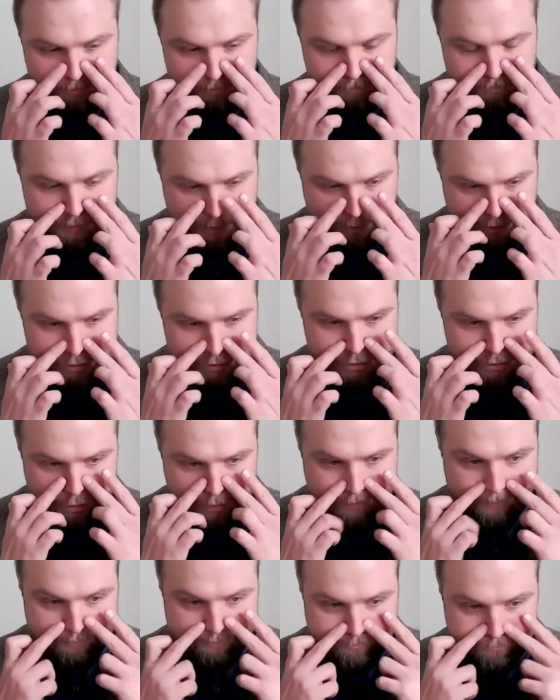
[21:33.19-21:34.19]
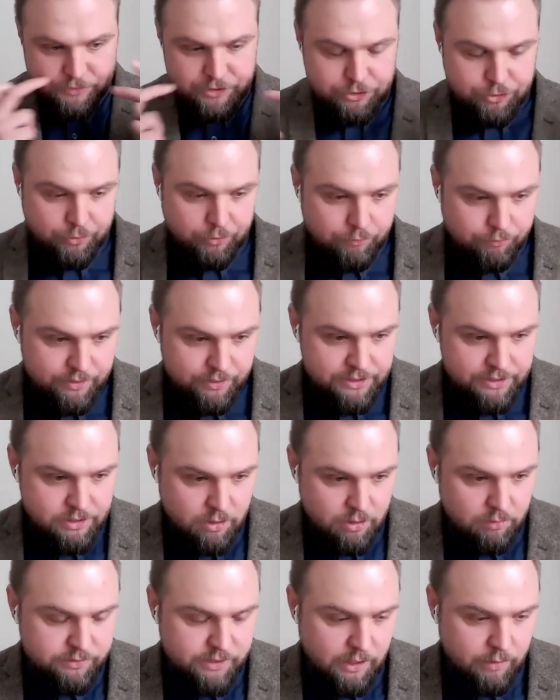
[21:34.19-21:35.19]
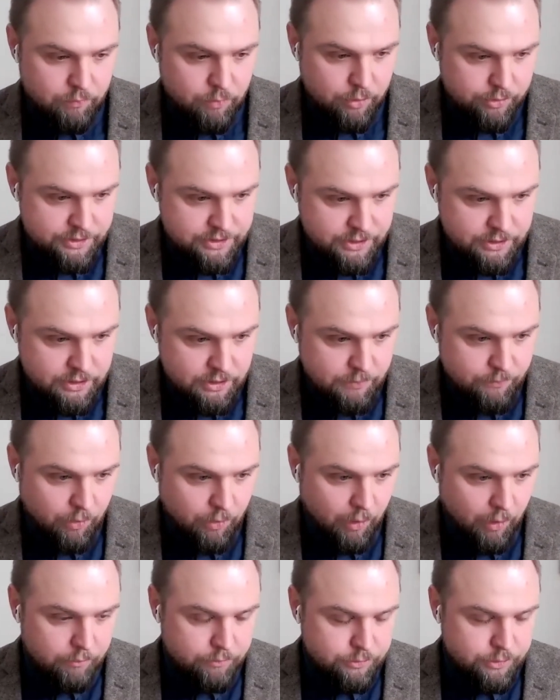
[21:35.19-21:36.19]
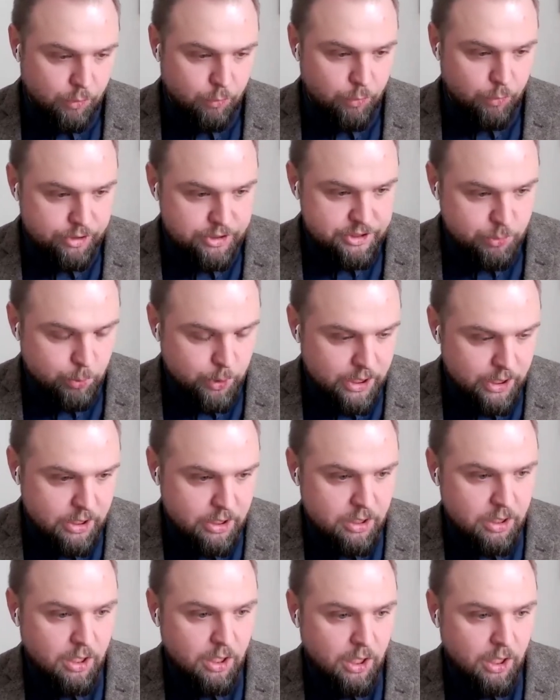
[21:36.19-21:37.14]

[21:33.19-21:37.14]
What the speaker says: touched the surface of diversity, how diverse we are,